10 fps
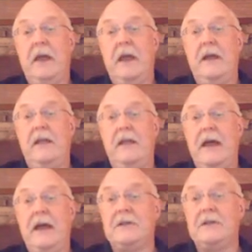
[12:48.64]
And
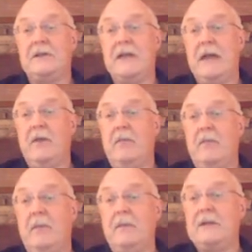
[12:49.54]
that is the same with
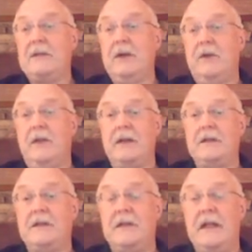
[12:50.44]
a single
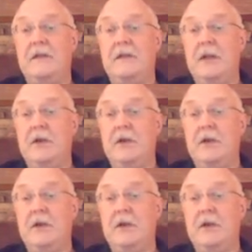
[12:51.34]
thickness DFT.